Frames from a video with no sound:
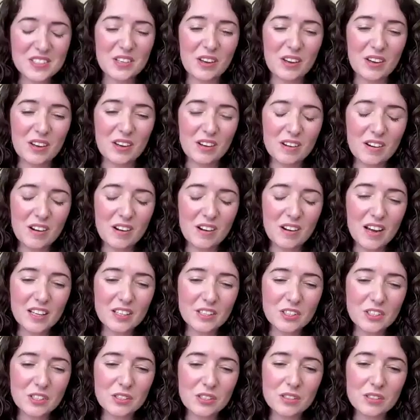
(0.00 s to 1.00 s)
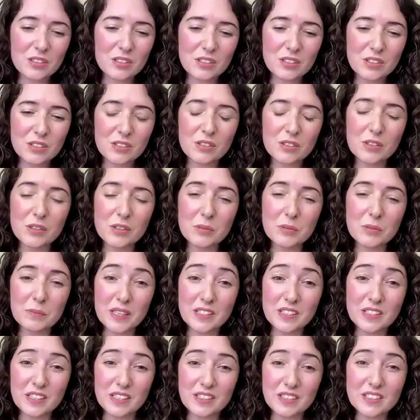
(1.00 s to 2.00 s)
so I do group
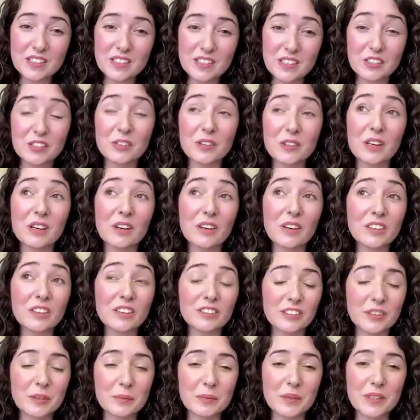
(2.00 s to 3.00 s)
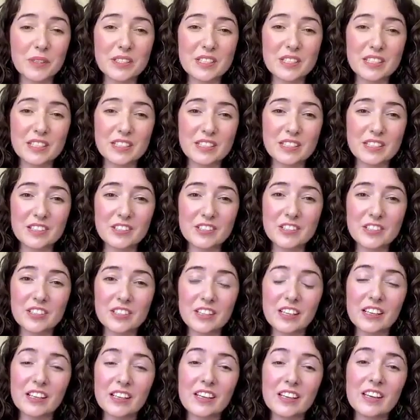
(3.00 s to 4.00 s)
meetings. I do a lot of group meetings,
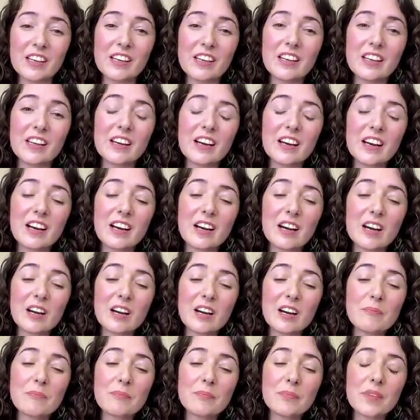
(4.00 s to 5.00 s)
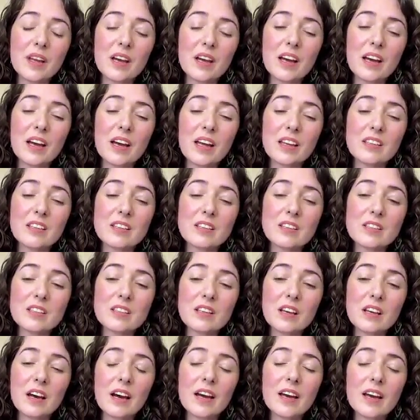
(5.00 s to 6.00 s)
actually. And
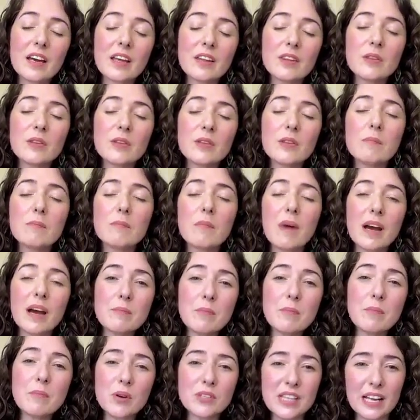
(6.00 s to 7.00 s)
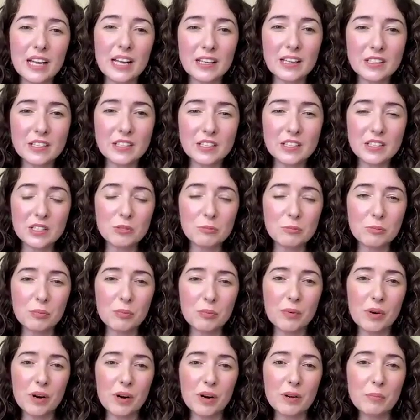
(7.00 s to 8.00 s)
my modalities
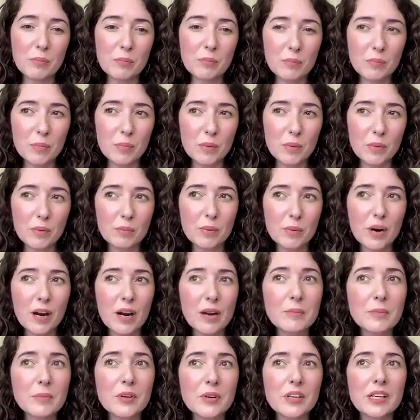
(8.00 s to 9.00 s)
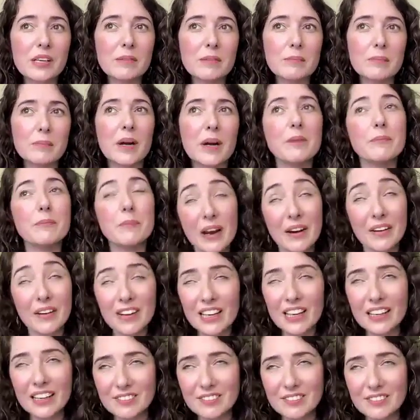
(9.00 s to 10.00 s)

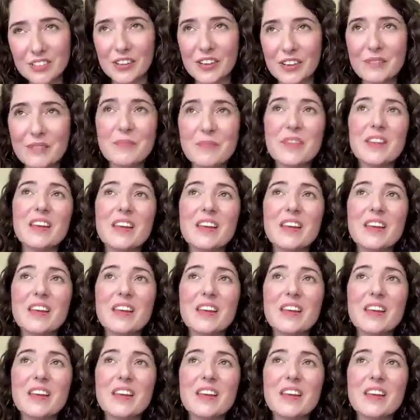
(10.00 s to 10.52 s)
primarily, sorry,